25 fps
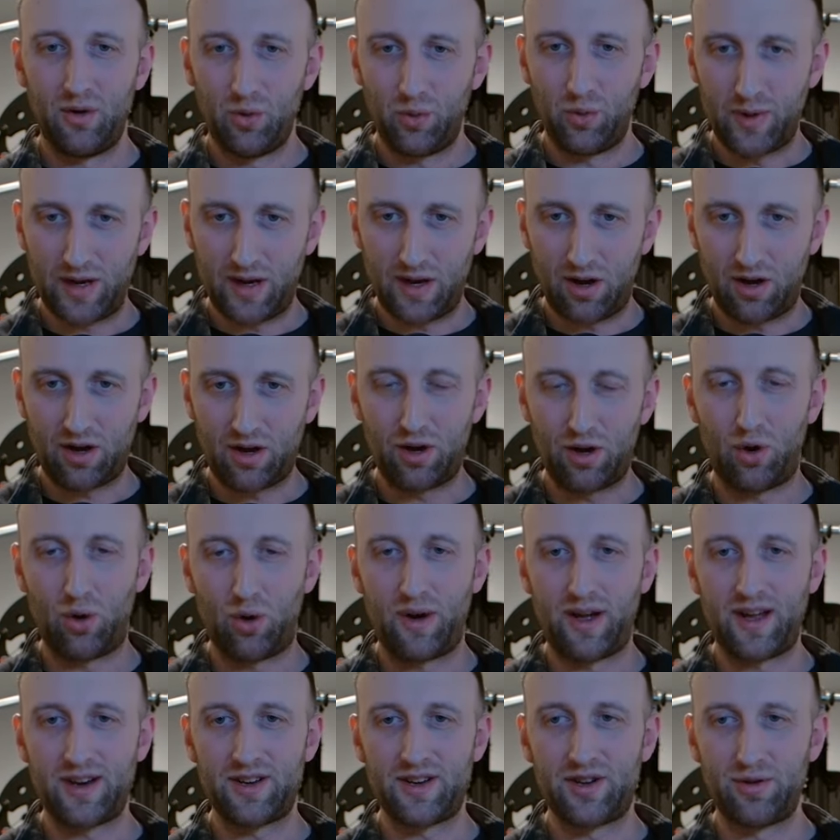we are
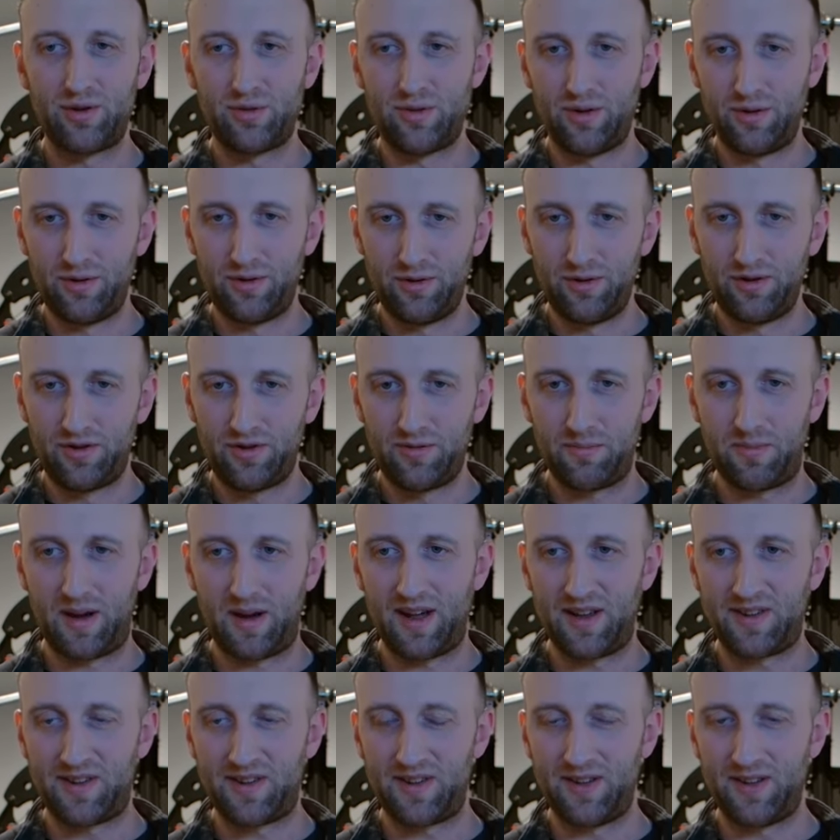going to lose
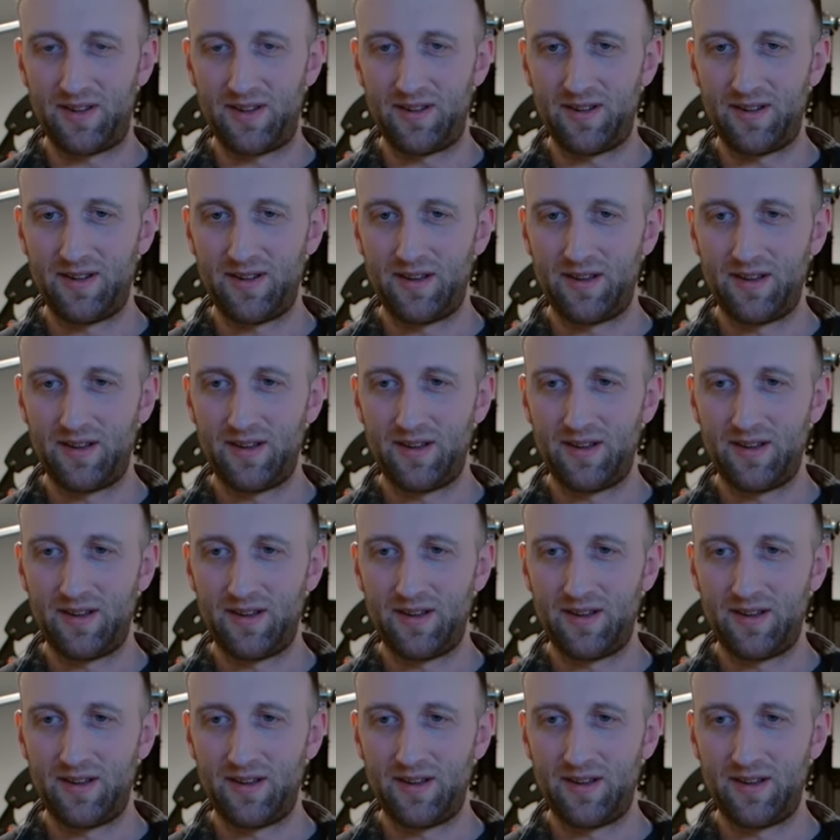muscle.